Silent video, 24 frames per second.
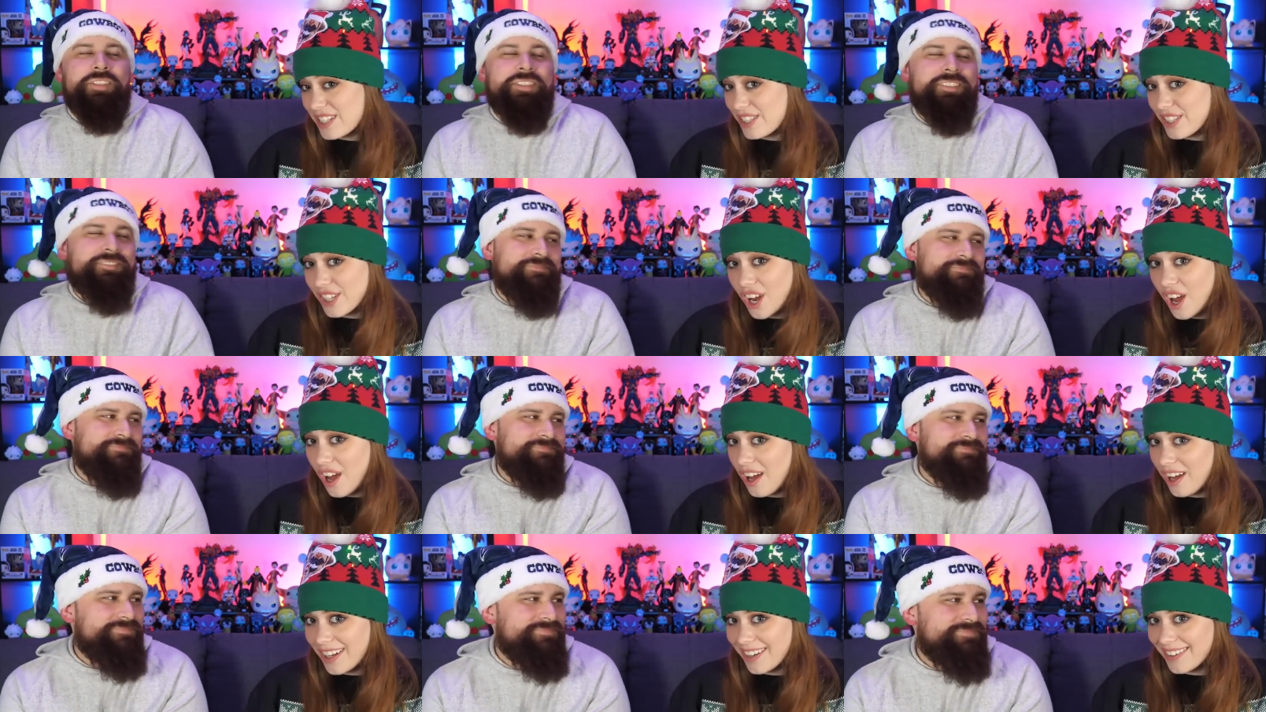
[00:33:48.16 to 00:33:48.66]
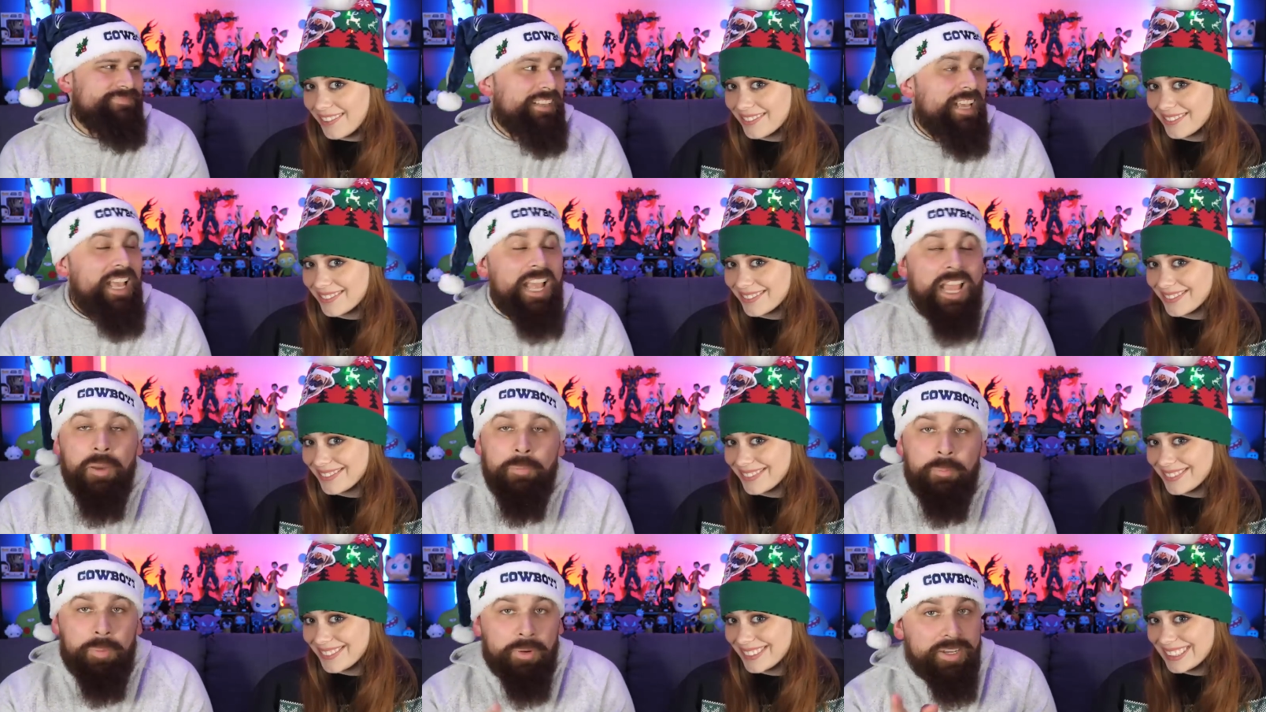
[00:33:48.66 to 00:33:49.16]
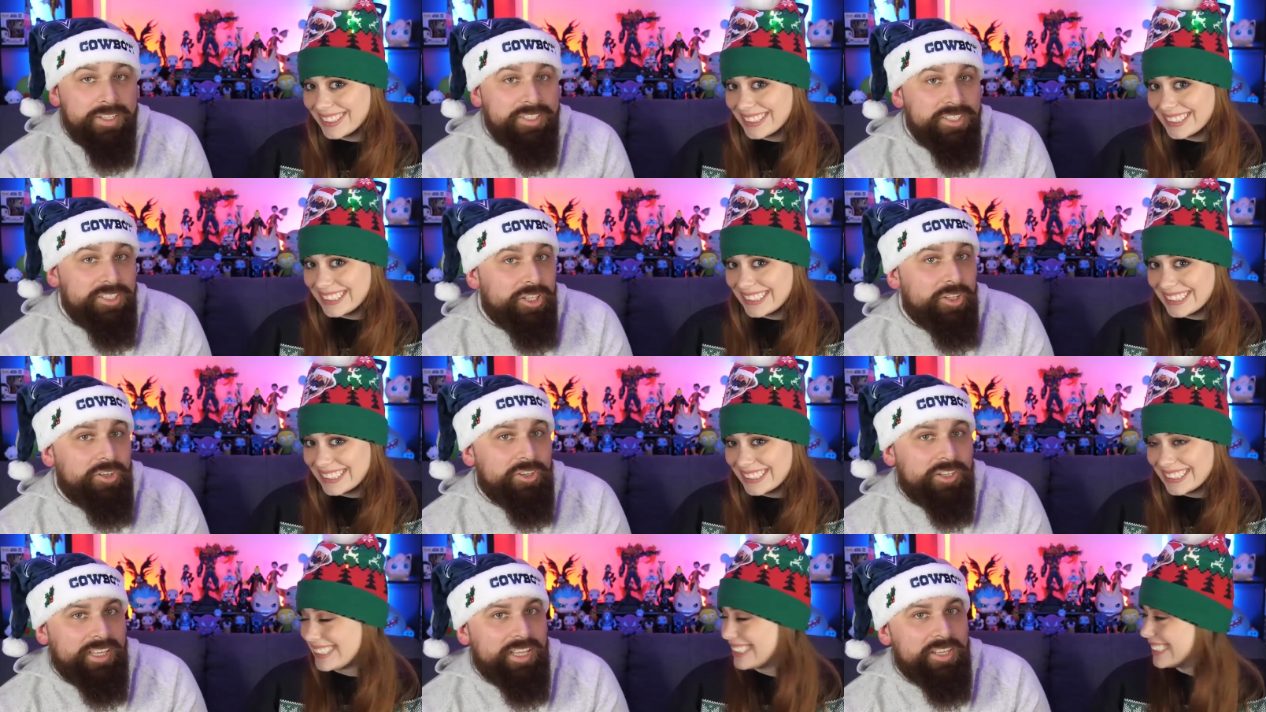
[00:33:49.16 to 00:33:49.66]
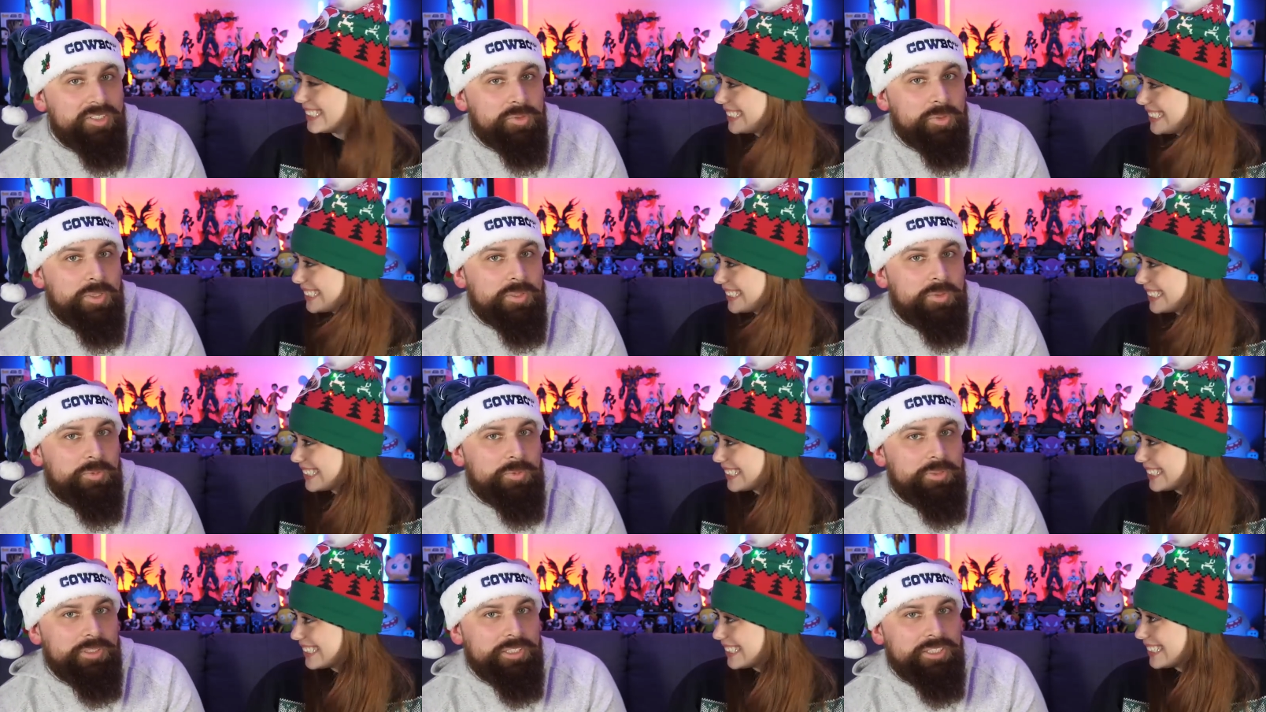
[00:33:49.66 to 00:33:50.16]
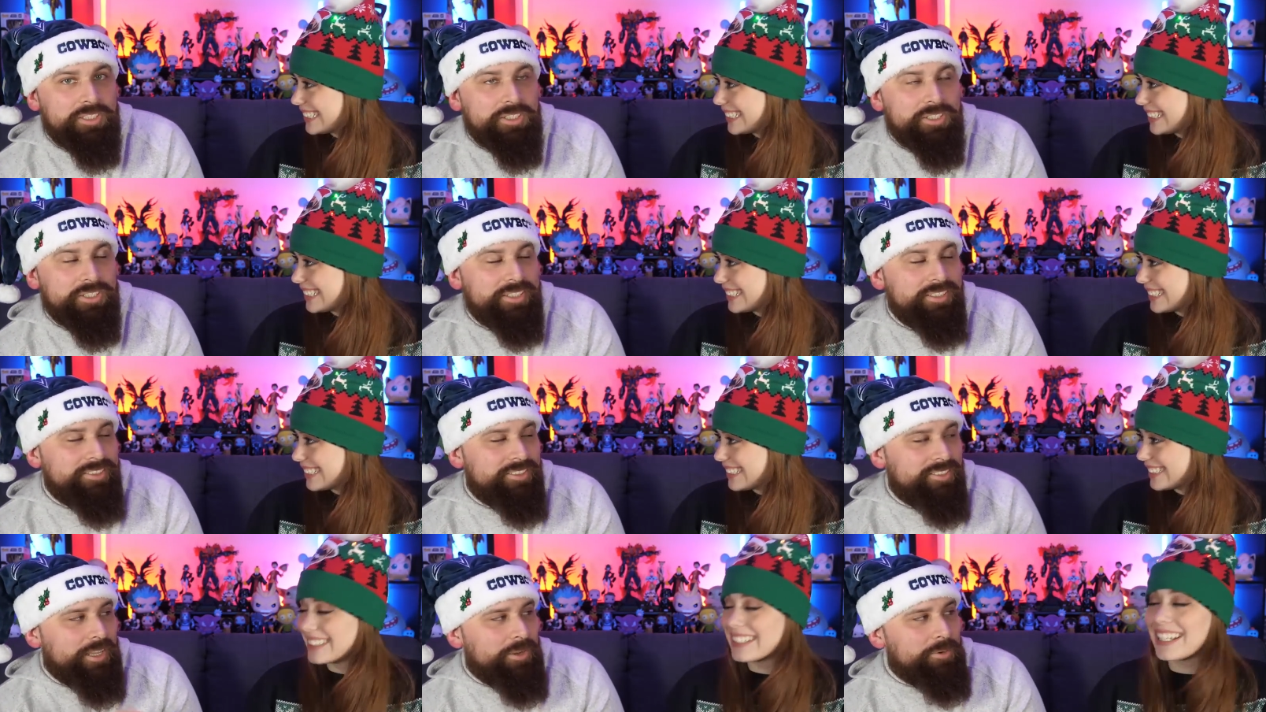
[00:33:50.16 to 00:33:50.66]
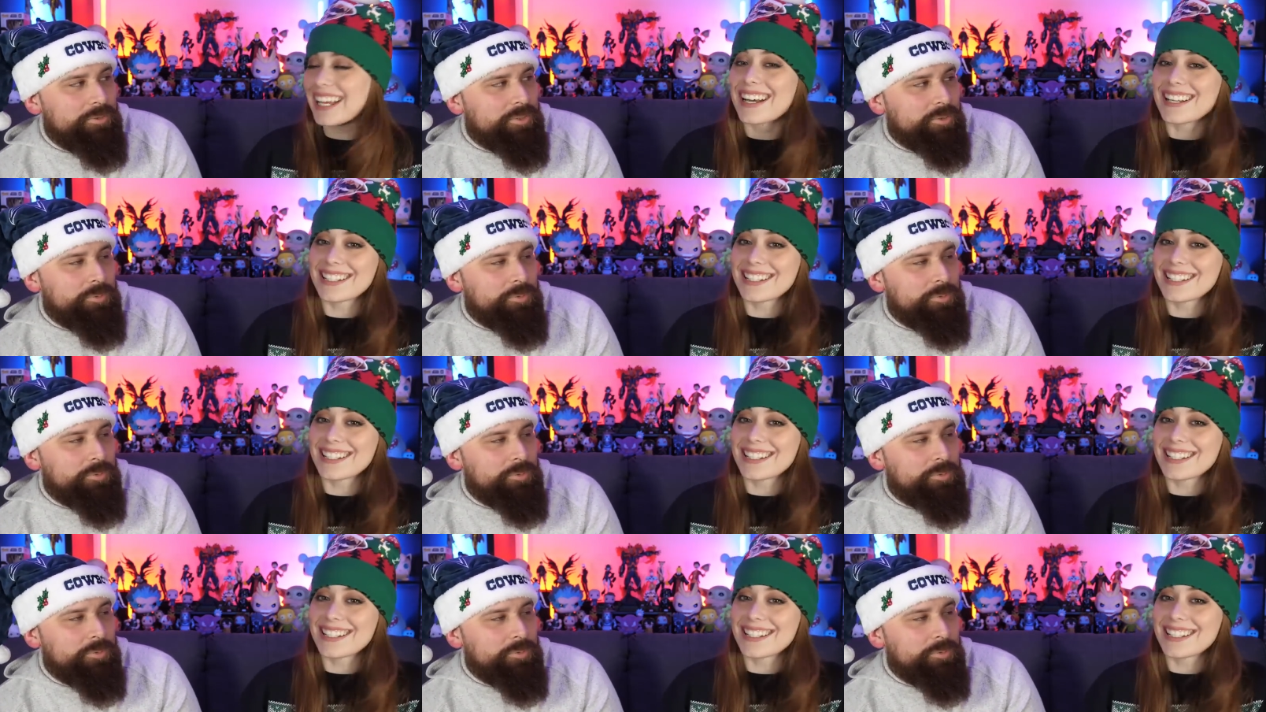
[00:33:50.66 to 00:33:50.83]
Speaker 1: It's not. But you know, Klaus was really good, so that yes.